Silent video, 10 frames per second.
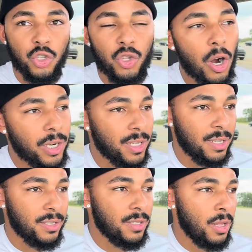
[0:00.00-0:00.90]

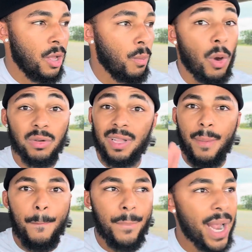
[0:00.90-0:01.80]
darkest, most
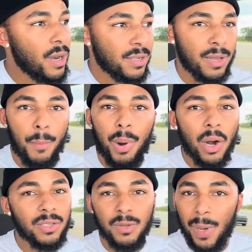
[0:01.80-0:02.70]
embarrassing
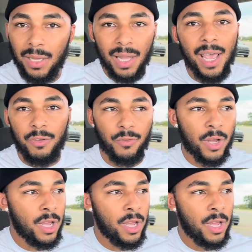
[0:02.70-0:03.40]
parts of my life